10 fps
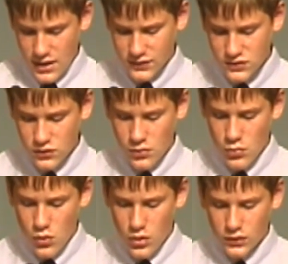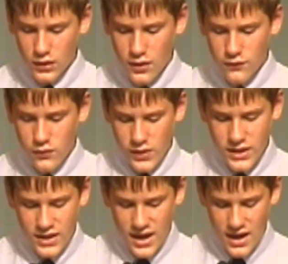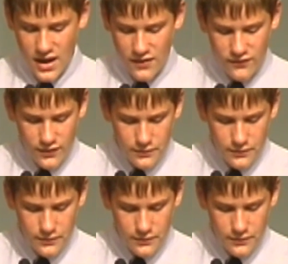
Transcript: And so the more love we can have.